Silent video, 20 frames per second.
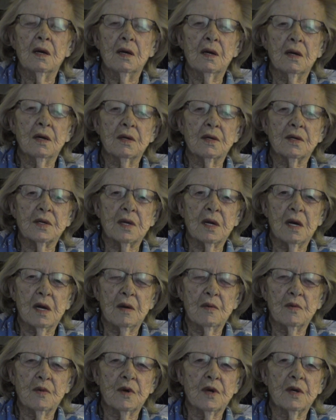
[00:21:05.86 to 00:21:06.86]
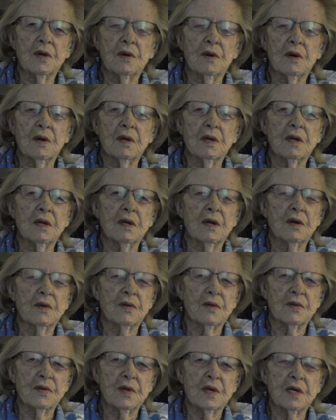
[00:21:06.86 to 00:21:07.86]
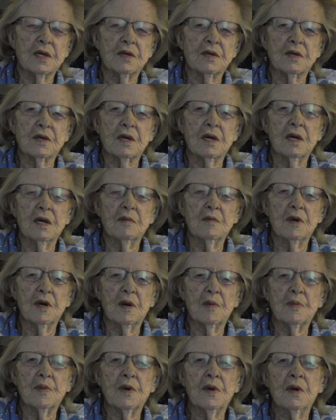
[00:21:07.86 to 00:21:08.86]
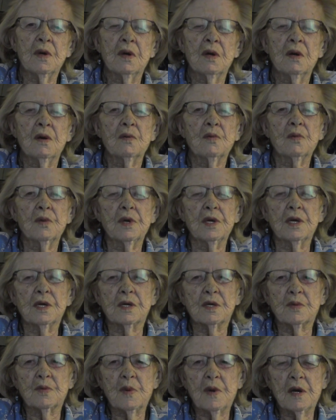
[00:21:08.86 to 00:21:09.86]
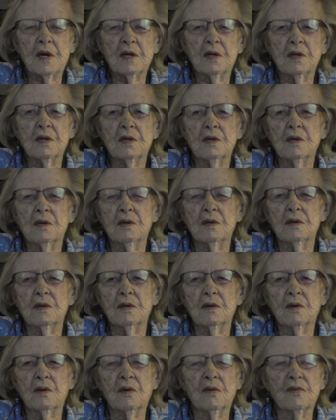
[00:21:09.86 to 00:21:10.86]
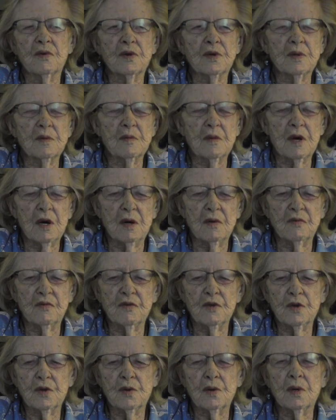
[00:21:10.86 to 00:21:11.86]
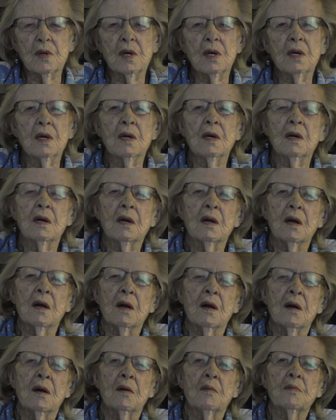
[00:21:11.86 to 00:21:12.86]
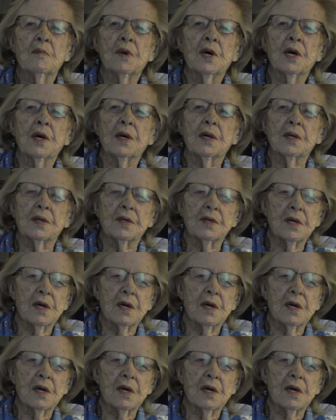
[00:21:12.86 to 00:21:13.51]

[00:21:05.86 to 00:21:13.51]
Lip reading: as time went on and other things came up, we expanded over to Montview. But,